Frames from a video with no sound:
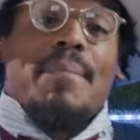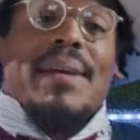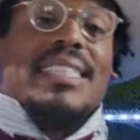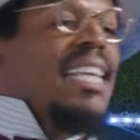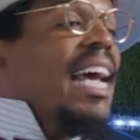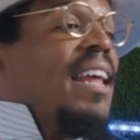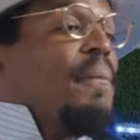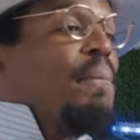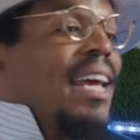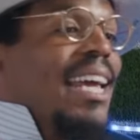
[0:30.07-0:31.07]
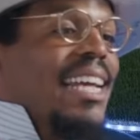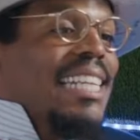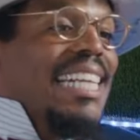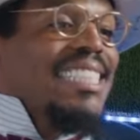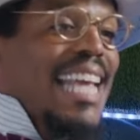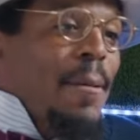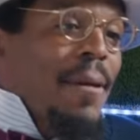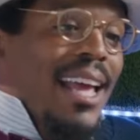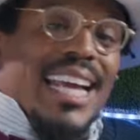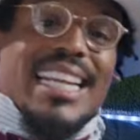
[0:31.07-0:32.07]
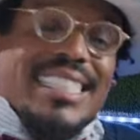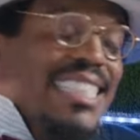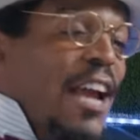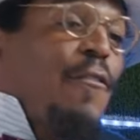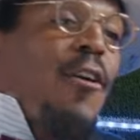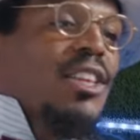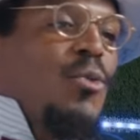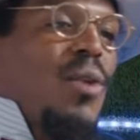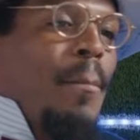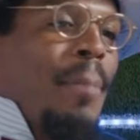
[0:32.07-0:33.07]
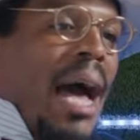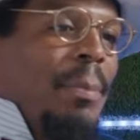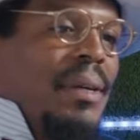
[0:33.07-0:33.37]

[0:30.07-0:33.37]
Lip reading: me tell it, Peg. They say 4th&1 popping.